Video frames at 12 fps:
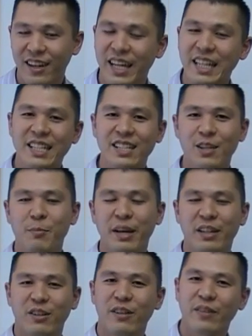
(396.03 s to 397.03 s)
It doesn't
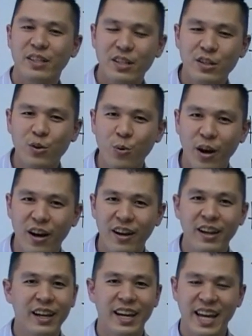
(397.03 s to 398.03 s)
matter. If it's a schwa,
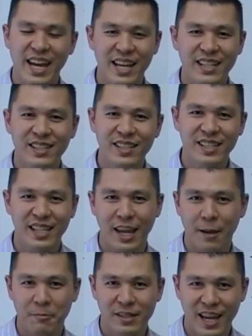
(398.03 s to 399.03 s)
it has the
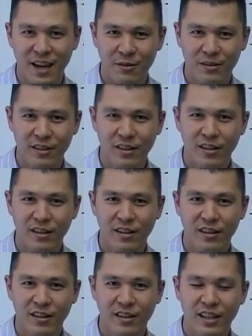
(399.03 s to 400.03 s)
same sound.
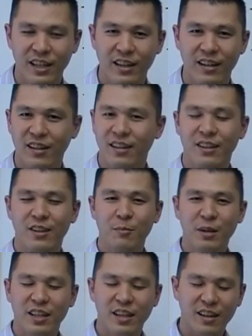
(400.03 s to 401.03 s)
You
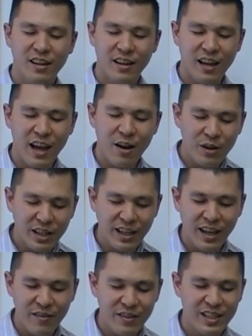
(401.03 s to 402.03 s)
might think, how can it
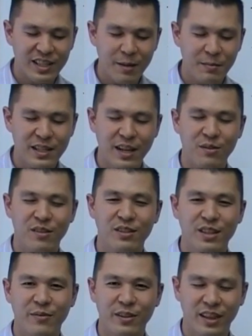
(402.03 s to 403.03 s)
have the same sound? They're
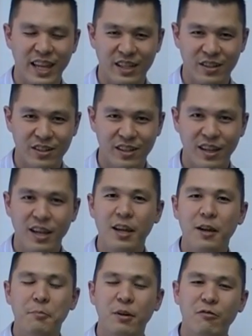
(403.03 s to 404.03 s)
different letters.
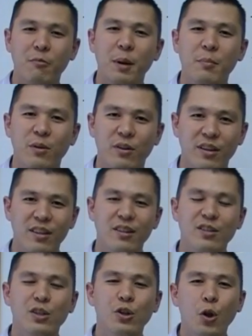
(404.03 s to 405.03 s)
But remember,
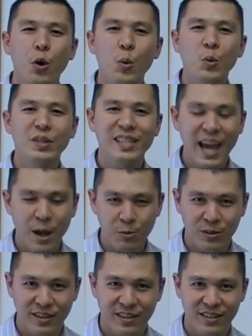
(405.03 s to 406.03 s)
there's no
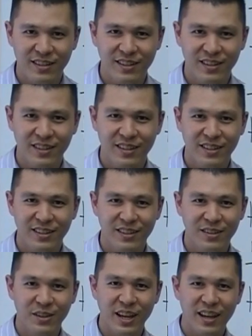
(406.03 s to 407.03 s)
sound.
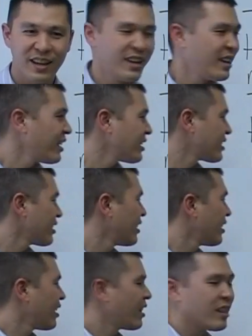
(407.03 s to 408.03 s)
Okay? It's
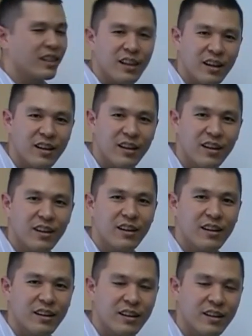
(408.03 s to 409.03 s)
L,
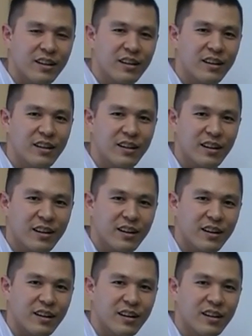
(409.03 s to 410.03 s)
K.